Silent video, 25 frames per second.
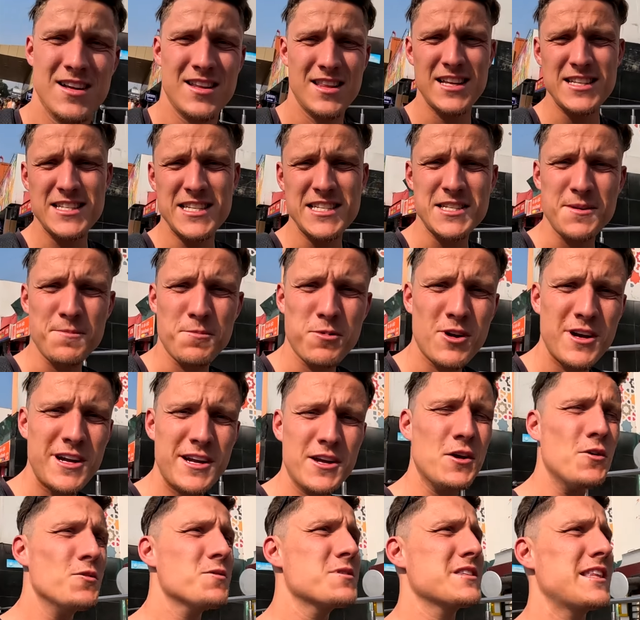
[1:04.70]
This is a pretty
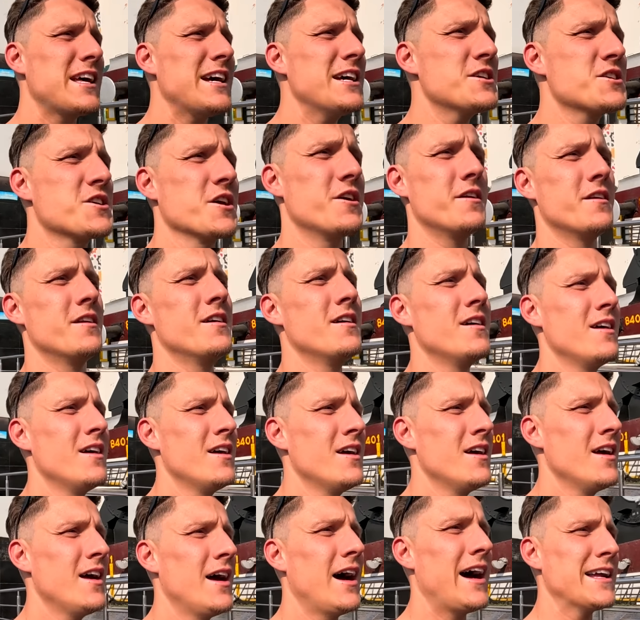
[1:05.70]
cool station.
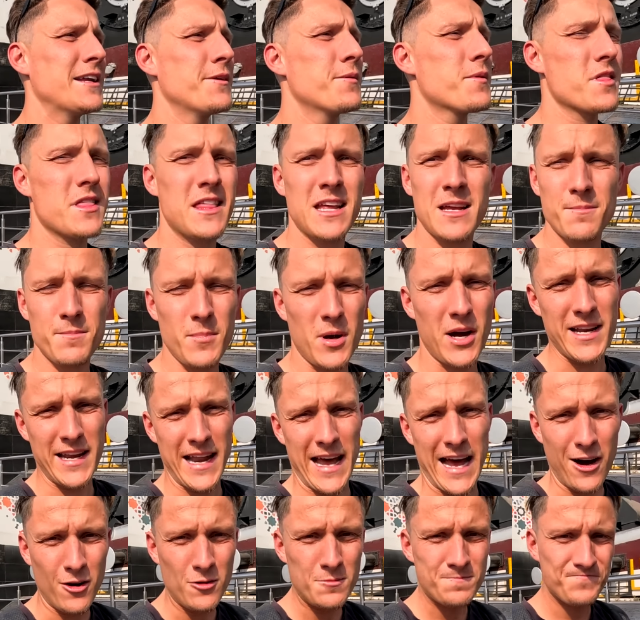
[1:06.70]
And you'd think by
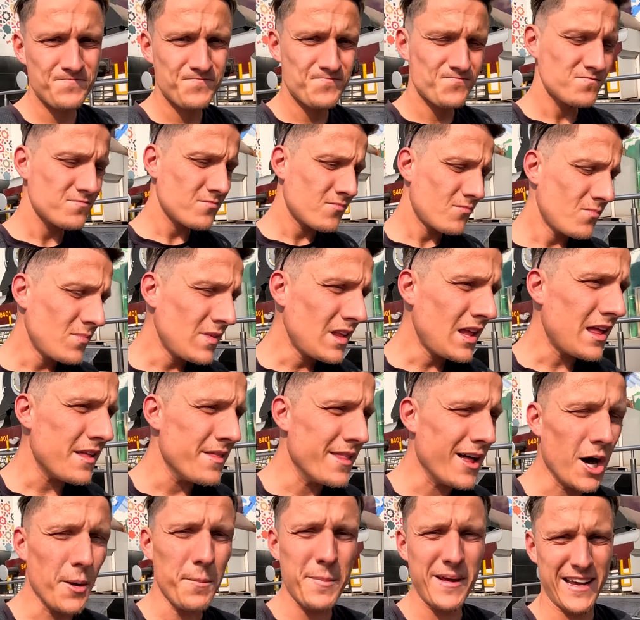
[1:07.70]
now
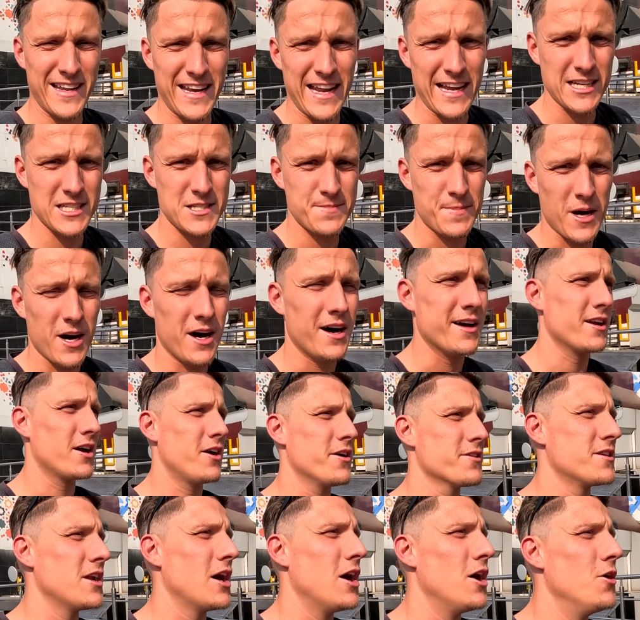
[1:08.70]
that I'd be an expert and
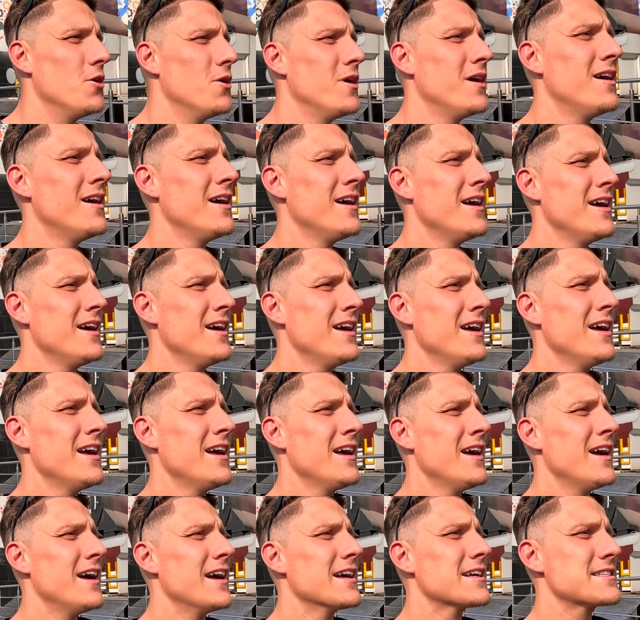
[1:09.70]
I'd know
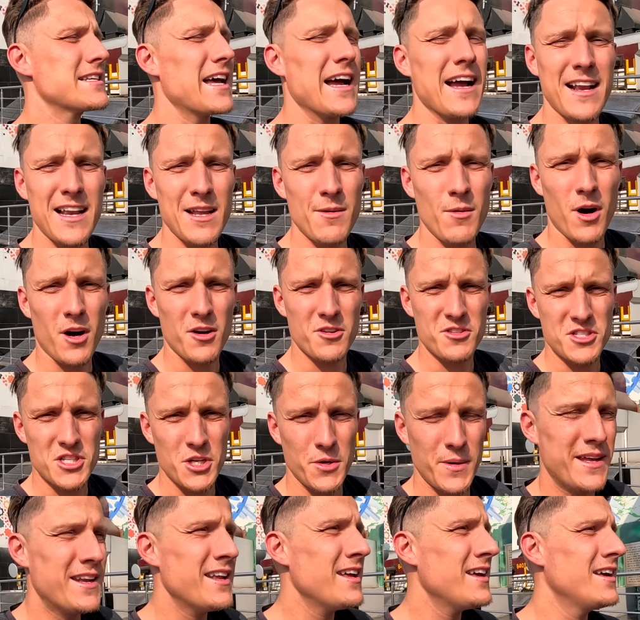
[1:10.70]
exactly what I was
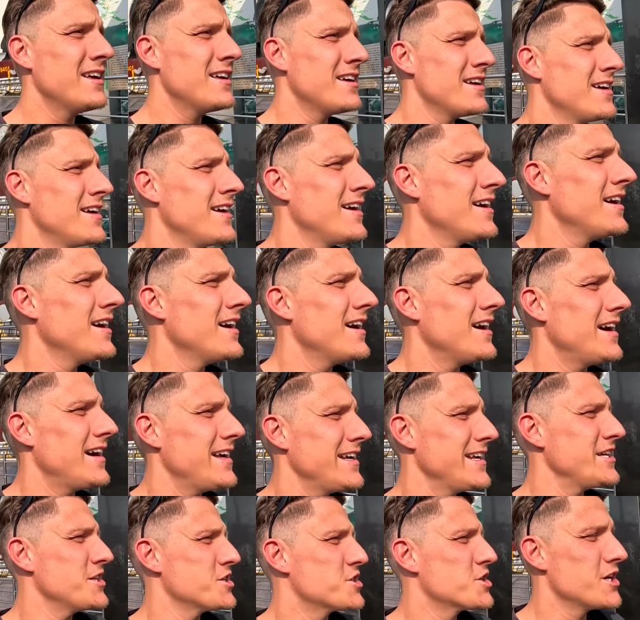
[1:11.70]
doing
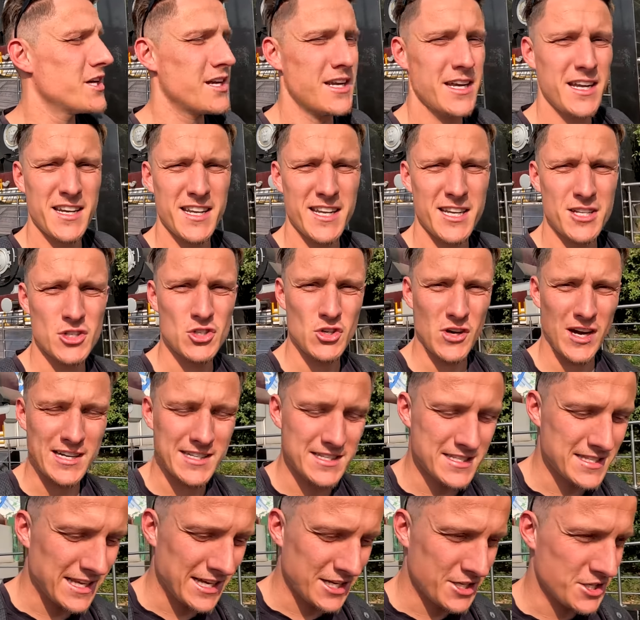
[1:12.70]
at each Indian
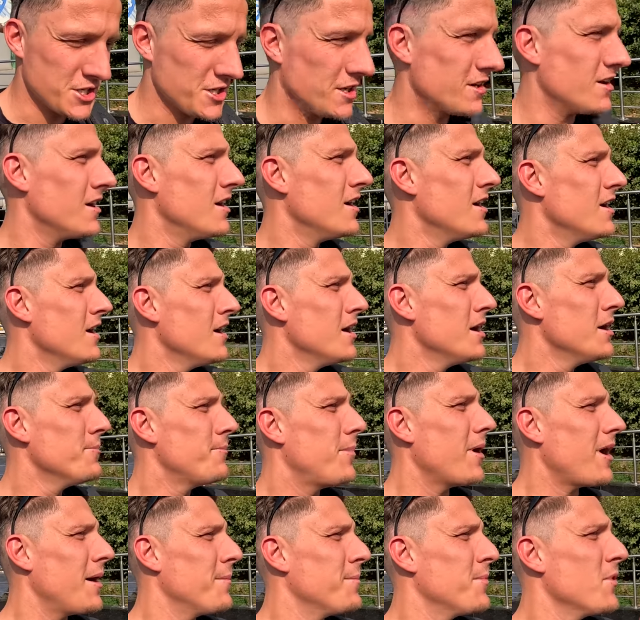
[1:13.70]
train station.
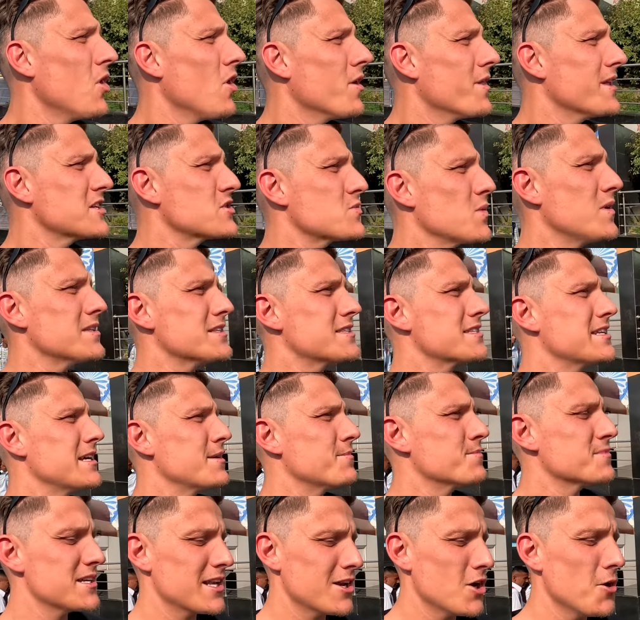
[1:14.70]
But I'm not. This one
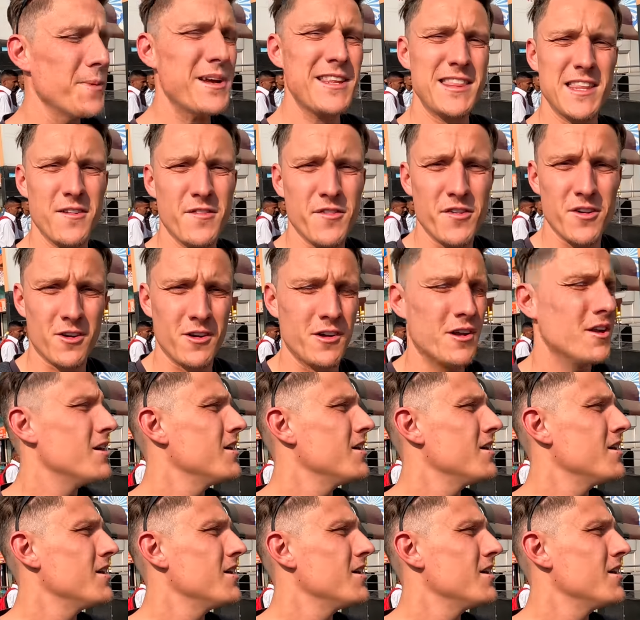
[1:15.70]
seems a little bit different